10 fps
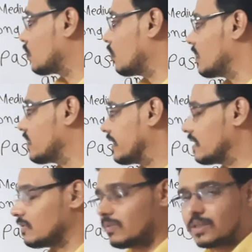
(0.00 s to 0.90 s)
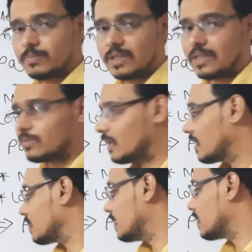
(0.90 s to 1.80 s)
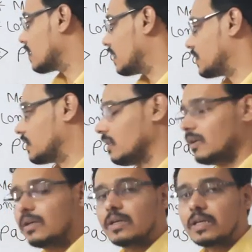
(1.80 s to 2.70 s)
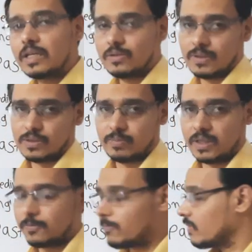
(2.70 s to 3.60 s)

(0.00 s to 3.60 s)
domestic investment as well as international investment.